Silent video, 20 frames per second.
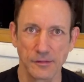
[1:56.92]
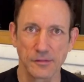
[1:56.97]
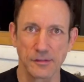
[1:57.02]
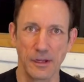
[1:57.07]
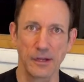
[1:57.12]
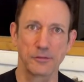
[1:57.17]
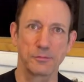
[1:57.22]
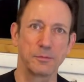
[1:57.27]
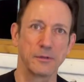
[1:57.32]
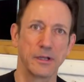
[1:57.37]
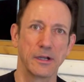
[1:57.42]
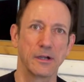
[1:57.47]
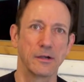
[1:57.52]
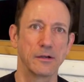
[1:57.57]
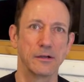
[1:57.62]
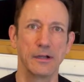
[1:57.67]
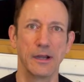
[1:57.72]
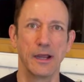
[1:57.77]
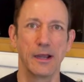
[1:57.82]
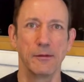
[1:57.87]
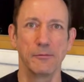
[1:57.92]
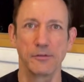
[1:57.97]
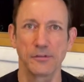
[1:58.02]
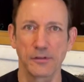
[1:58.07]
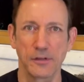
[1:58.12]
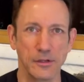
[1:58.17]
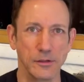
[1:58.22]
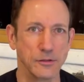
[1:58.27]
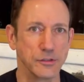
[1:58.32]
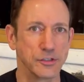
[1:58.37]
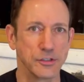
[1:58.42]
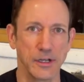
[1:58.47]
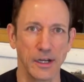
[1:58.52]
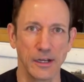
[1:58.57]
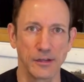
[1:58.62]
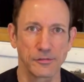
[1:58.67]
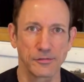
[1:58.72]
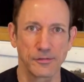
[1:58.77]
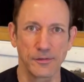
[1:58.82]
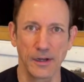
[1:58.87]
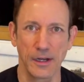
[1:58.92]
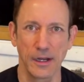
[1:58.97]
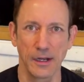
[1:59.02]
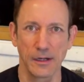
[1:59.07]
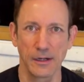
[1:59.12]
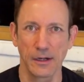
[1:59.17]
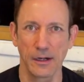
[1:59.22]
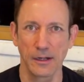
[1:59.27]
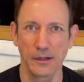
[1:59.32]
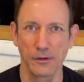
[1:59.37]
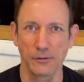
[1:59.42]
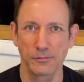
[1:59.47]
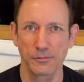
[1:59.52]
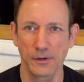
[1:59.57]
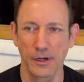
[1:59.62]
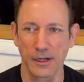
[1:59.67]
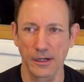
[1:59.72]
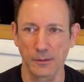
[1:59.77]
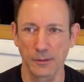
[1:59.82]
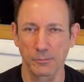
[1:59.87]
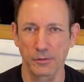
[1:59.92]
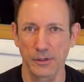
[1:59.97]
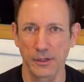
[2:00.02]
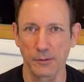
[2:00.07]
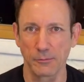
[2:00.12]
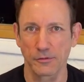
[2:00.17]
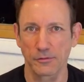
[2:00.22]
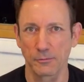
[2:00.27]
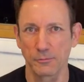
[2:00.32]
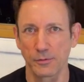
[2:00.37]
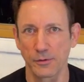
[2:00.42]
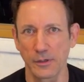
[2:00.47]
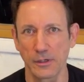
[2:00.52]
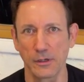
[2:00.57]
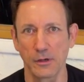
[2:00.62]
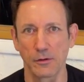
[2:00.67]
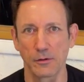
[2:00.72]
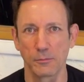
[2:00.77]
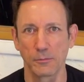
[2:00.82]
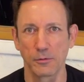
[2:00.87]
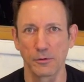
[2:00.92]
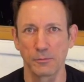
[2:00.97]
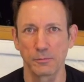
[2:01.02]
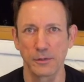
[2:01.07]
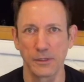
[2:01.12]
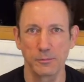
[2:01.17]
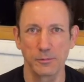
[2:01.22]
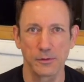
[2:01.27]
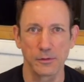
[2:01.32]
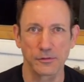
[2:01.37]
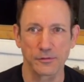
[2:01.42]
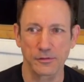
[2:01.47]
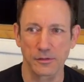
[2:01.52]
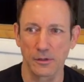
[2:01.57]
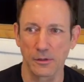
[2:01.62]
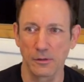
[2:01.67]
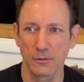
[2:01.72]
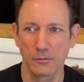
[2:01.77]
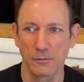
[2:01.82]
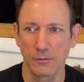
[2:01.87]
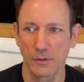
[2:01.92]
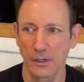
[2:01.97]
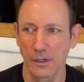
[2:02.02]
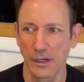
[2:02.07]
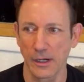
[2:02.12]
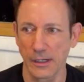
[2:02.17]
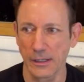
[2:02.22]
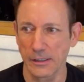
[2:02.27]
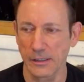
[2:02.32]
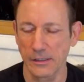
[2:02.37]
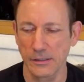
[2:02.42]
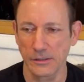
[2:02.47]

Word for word: sax player, and I was a huge jazz fan, and I knew Frank had played with some pretty notable people. So one night he